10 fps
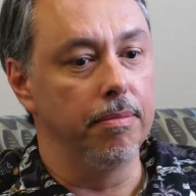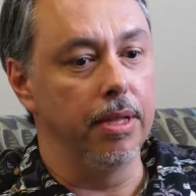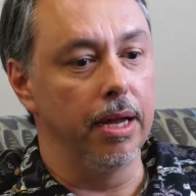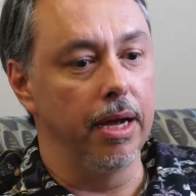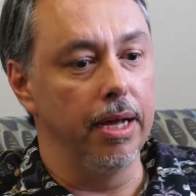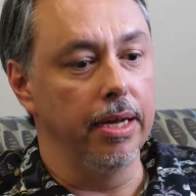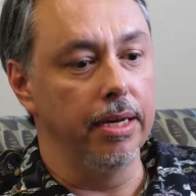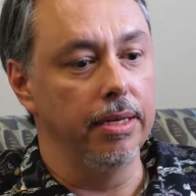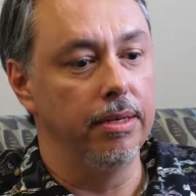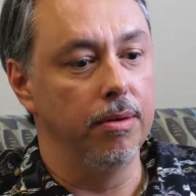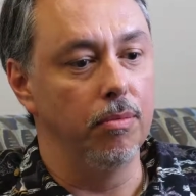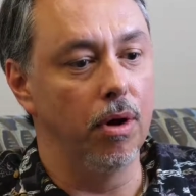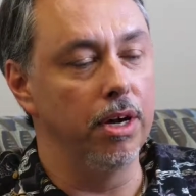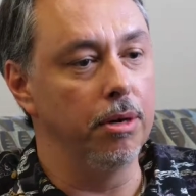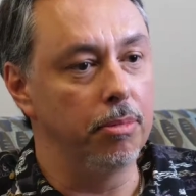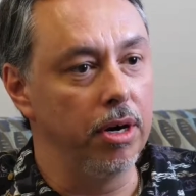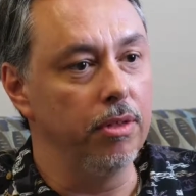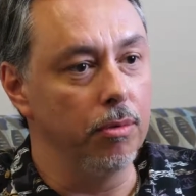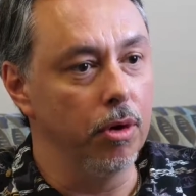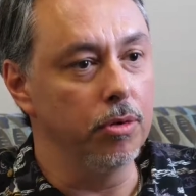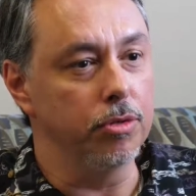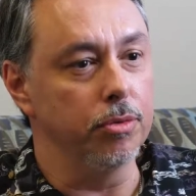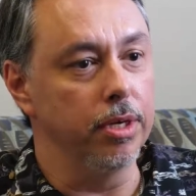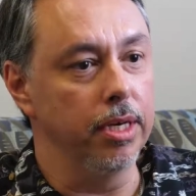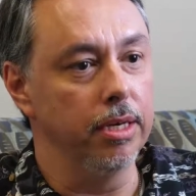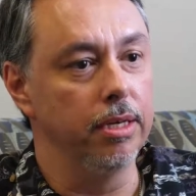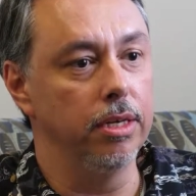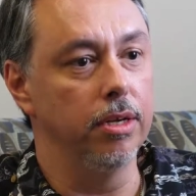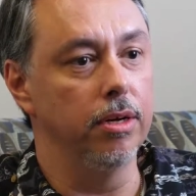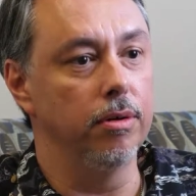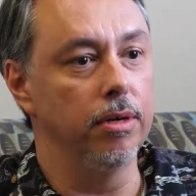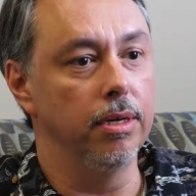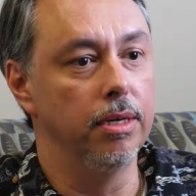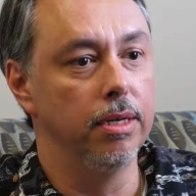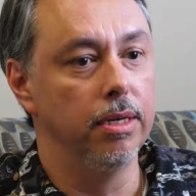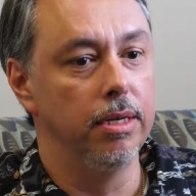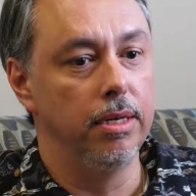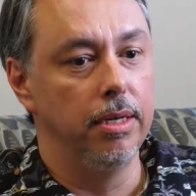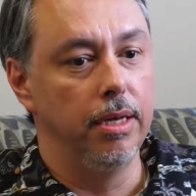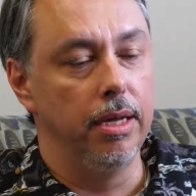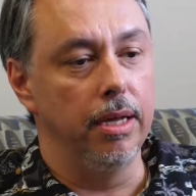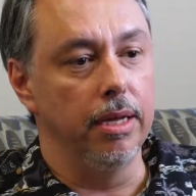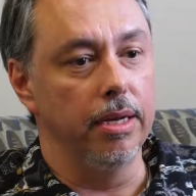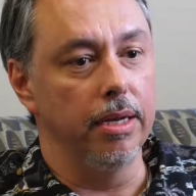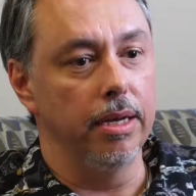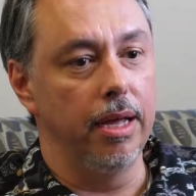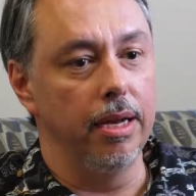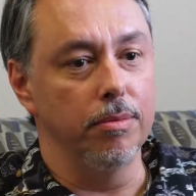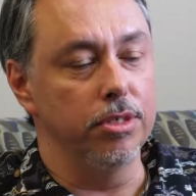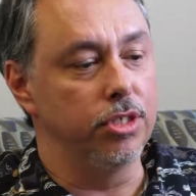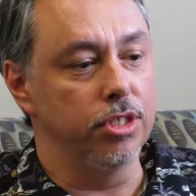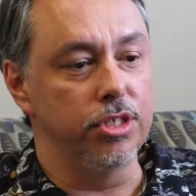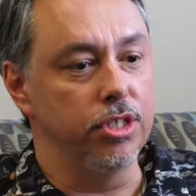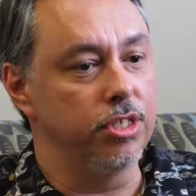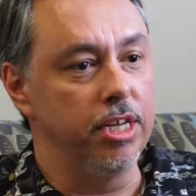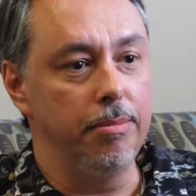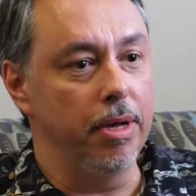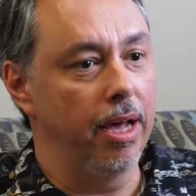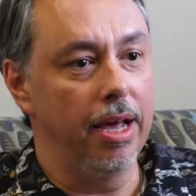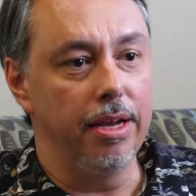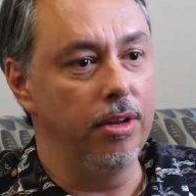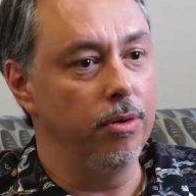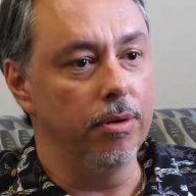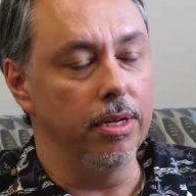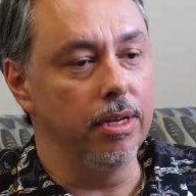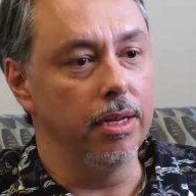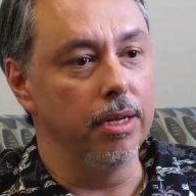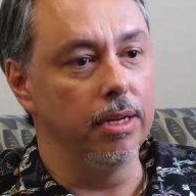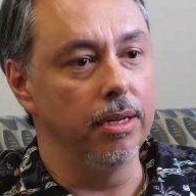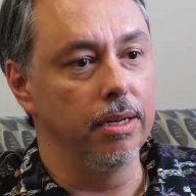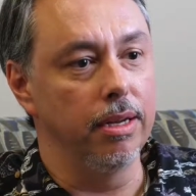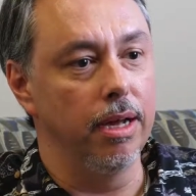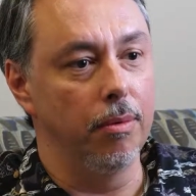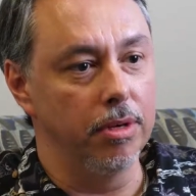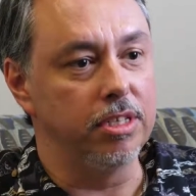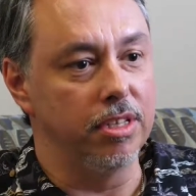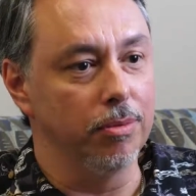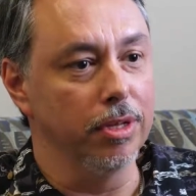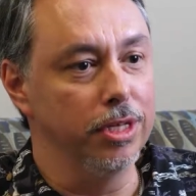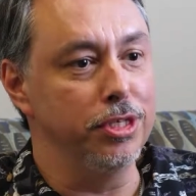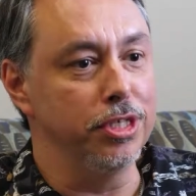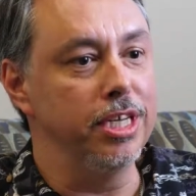that I wanted to pray the rosary, you know. And it was just hit me. I had to do it. And I went to the religion